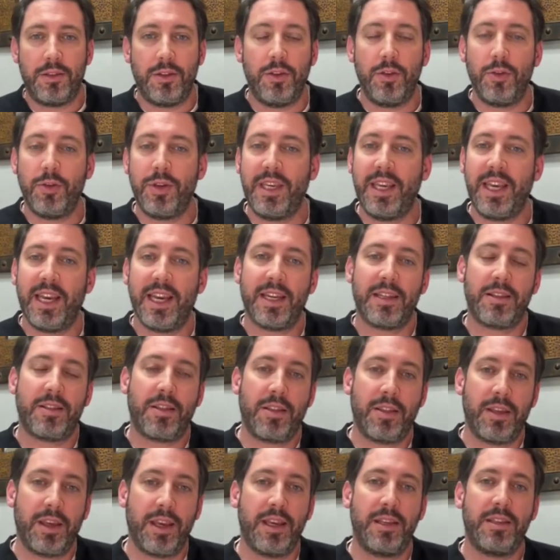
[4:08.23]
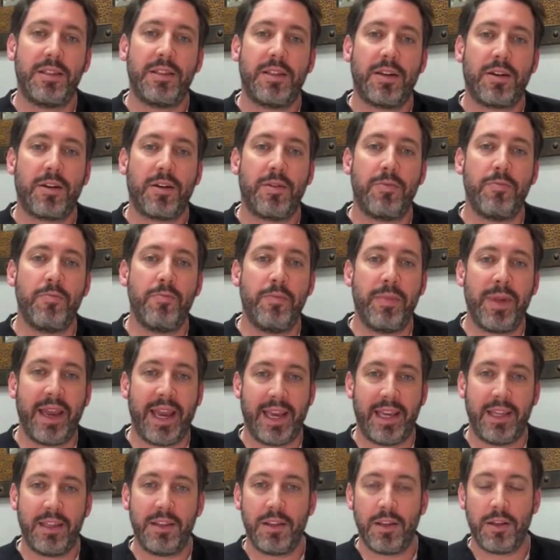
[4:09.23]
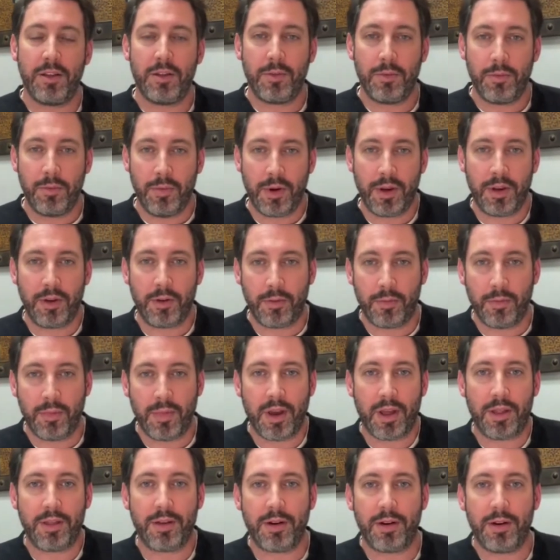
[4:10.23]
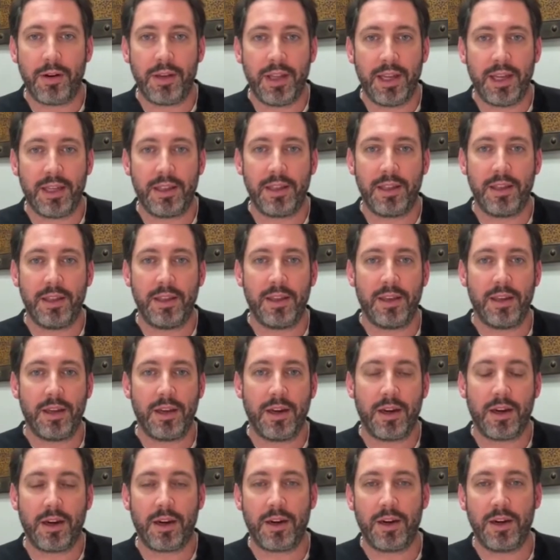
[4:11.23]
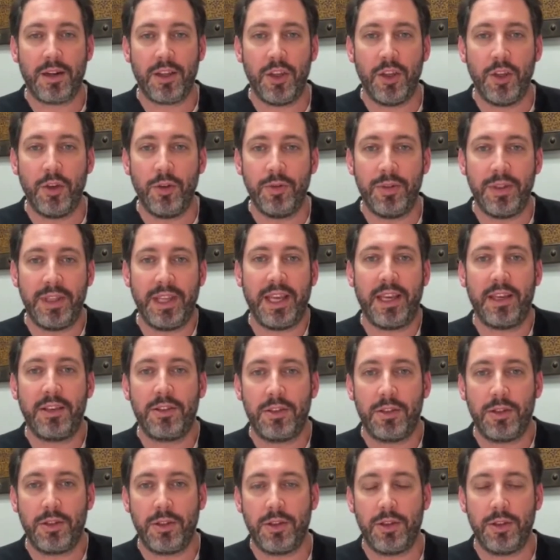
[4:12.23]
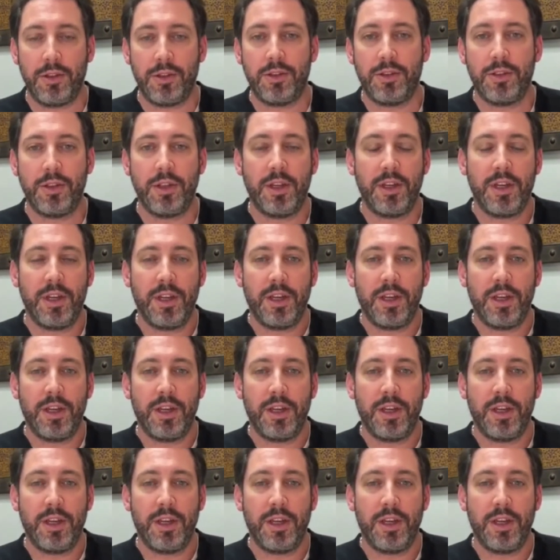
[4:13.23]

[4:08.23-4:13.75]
you get things that are made by your mother that are unique to you.